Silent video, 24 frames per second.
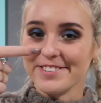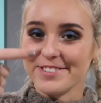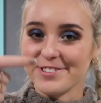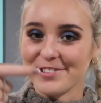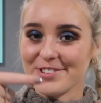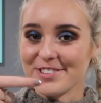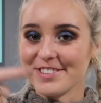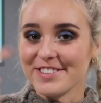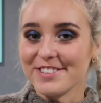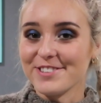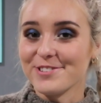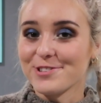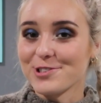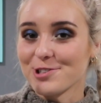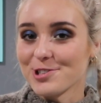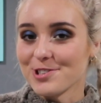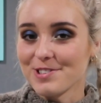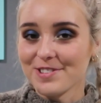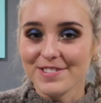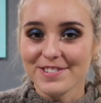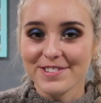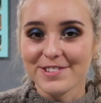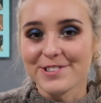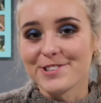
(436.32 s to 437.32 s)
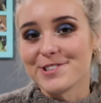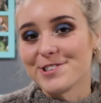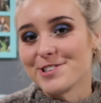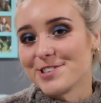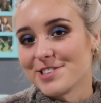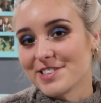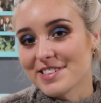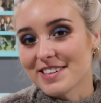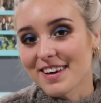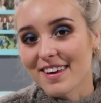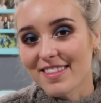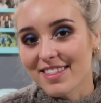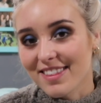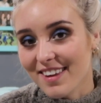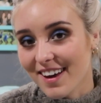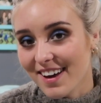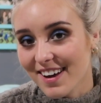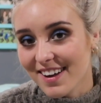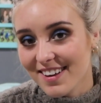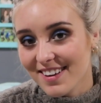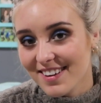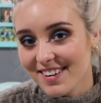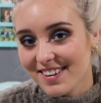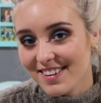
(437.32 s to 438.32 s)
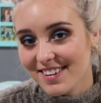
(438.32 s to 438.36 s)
you should just get that.